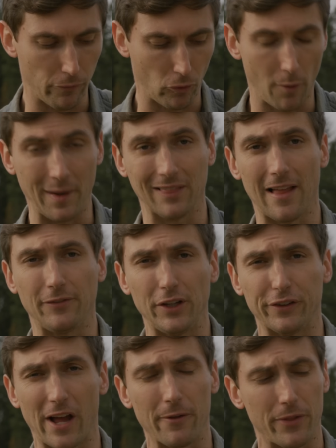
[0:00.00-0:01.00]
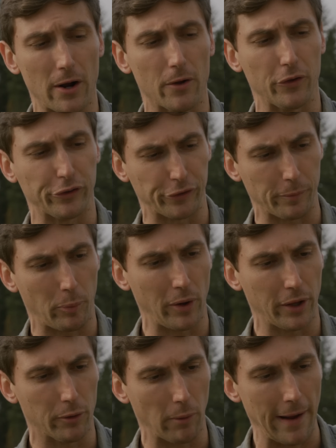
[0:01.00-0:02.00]
for all my lefties out there, this is a
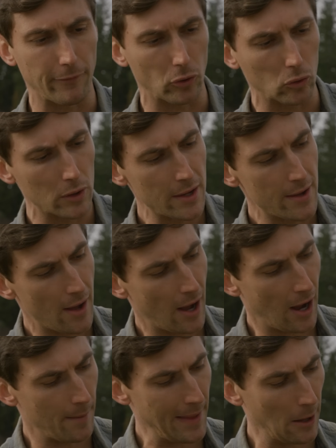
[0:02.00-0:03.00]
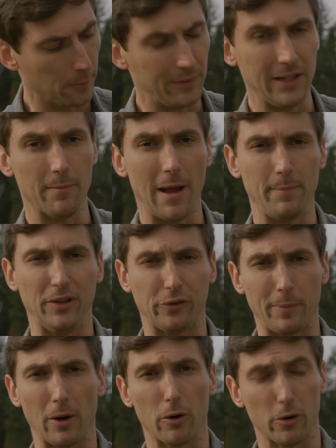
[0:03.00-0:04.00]
pretty good rifle. Um, LMT might be
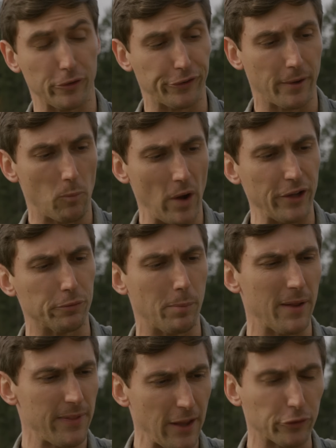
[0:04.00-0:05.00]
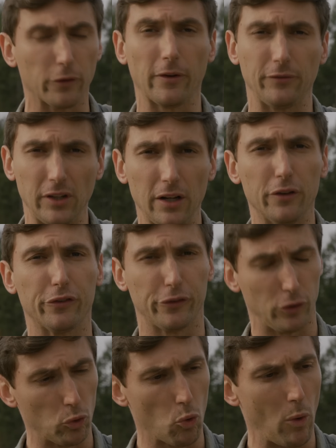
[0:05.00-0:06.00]
superior in some ways, but the SR-15 is
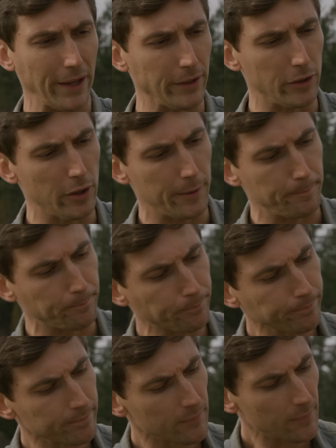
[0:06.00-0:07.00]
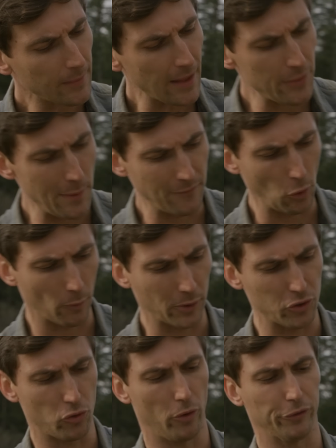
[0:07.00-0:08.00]
still quite good. Then we have normal
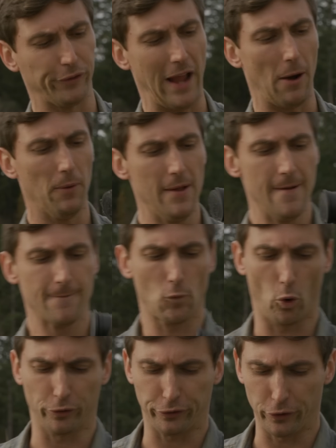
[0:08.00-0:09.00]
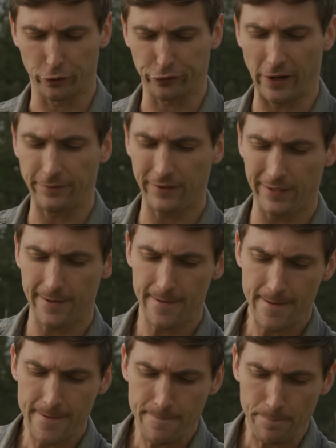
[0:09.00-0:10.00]
controls. Now, of course, your safety
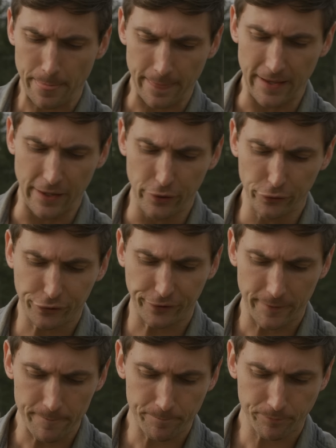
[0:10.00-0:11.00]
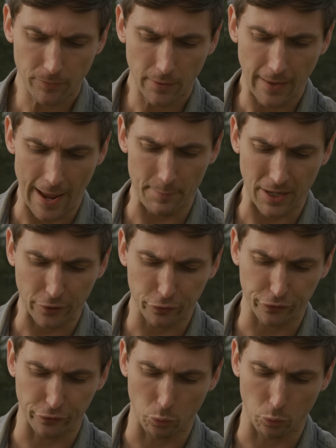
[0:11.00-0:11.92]
is ambidextrous as